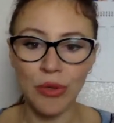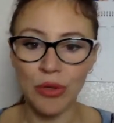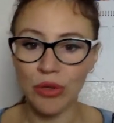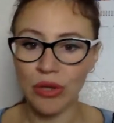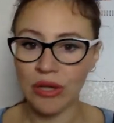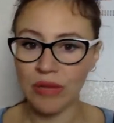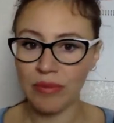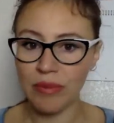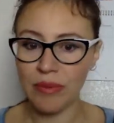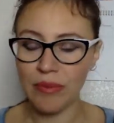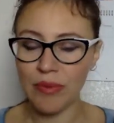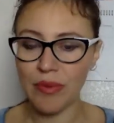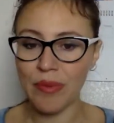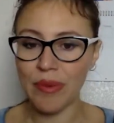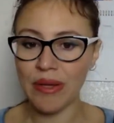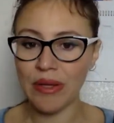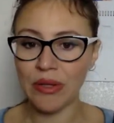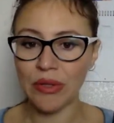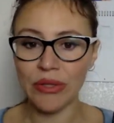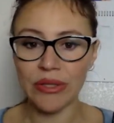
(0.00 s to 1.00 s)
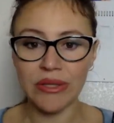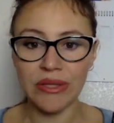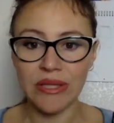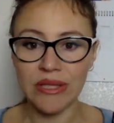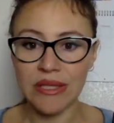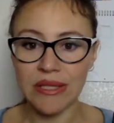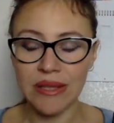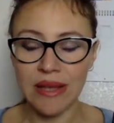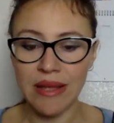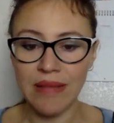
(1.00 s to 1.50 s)
or that people might not
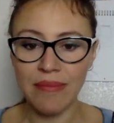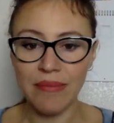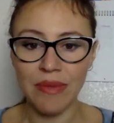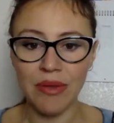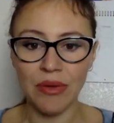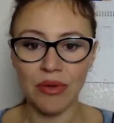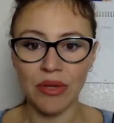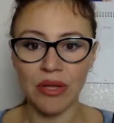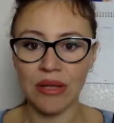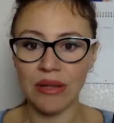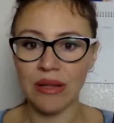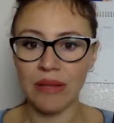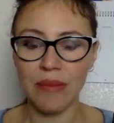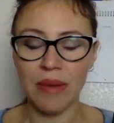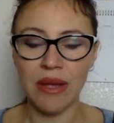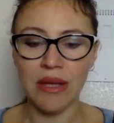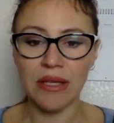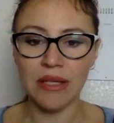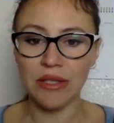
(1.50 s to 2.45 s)
understand me, or that they might